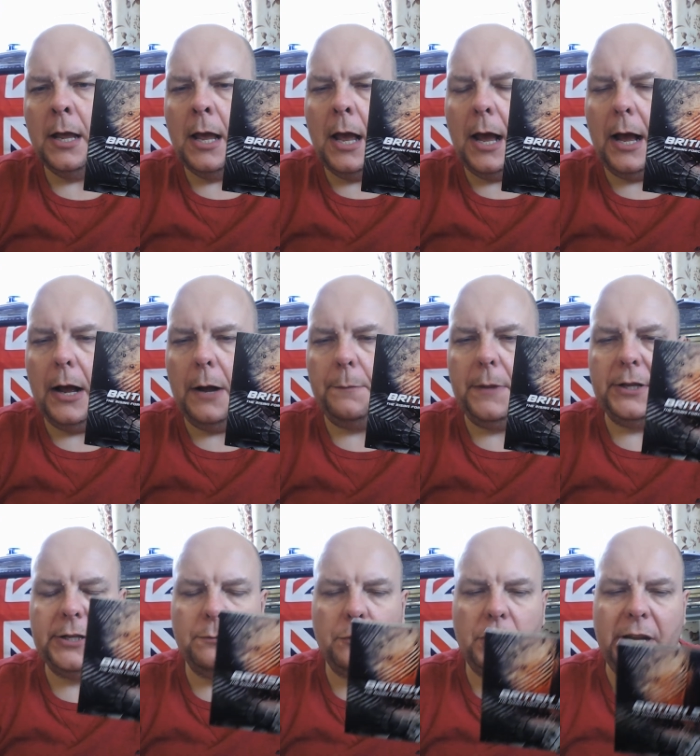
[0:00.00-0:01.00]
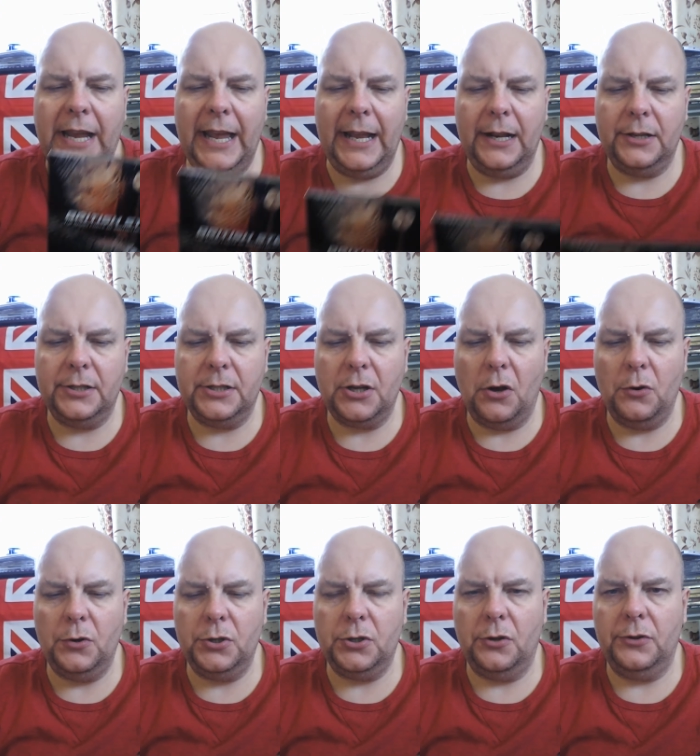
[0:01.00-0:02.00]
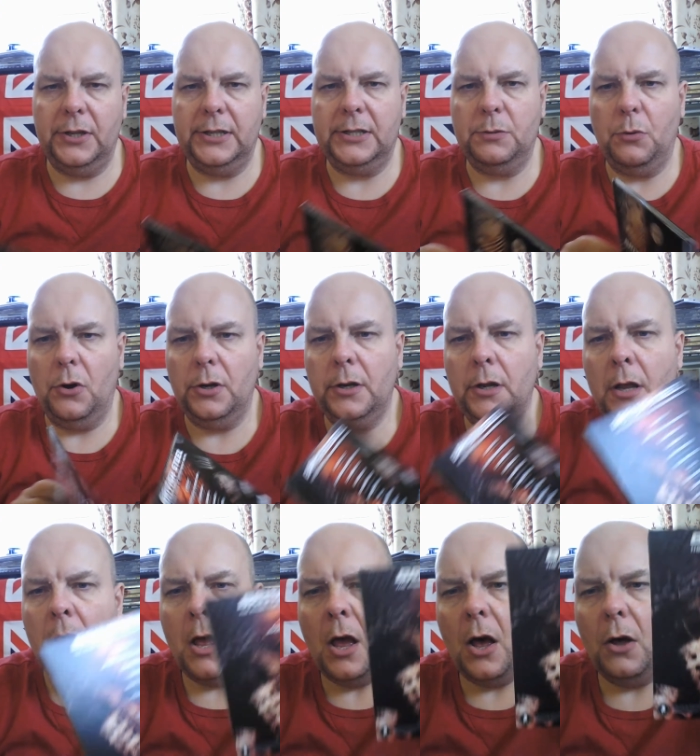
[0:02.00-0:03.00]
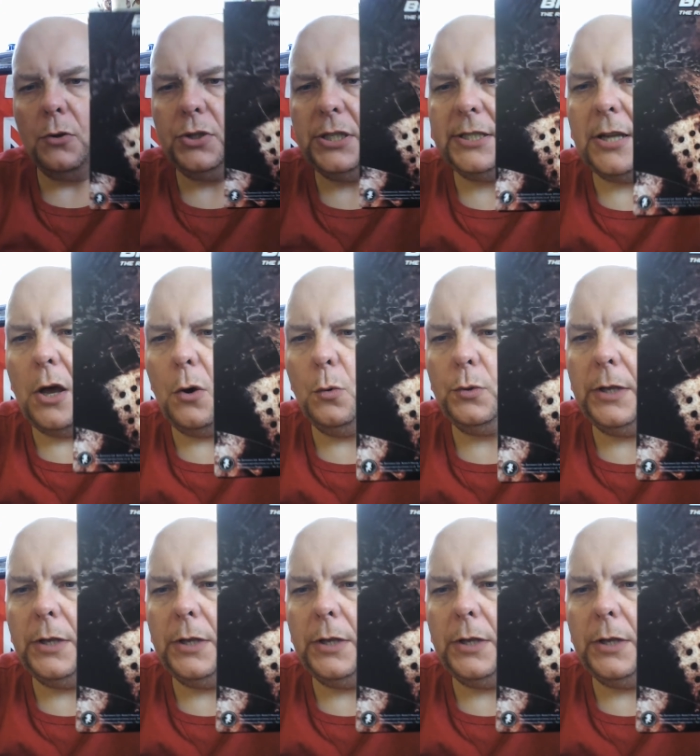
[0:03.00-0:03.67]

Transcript: There's some killer songs on this one. I'll just hold it